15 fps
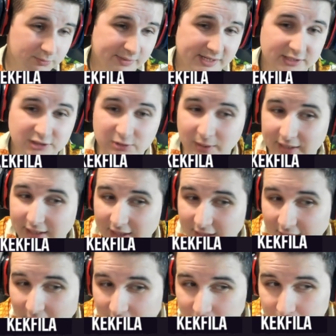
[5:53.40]
make it so I
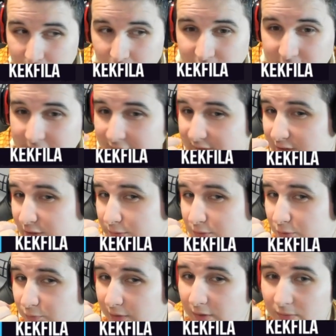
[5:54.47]
can't remove it unless I use a
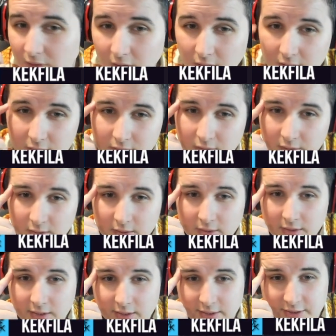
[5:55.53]
Red Rock.
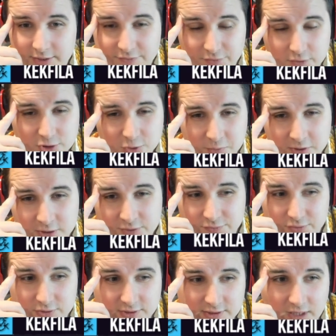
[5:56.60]
He first swings for
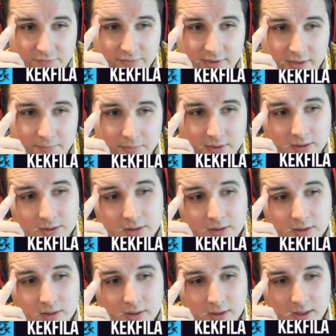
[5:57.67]
7 at me,
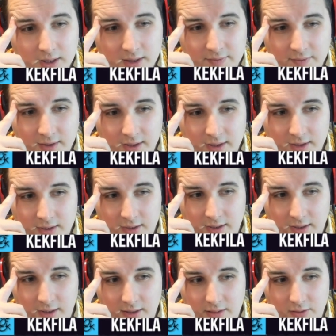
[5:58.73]
and then
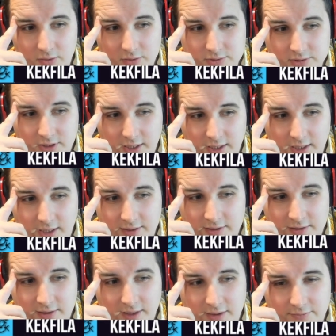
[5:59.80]
it looks like I
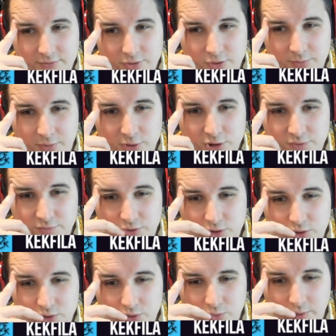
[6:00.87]
didn't have too much of a
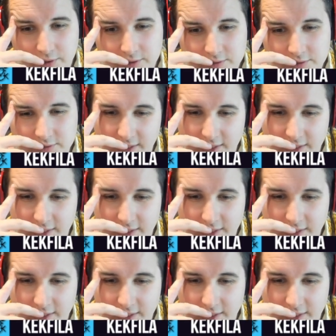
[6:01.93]
choice. I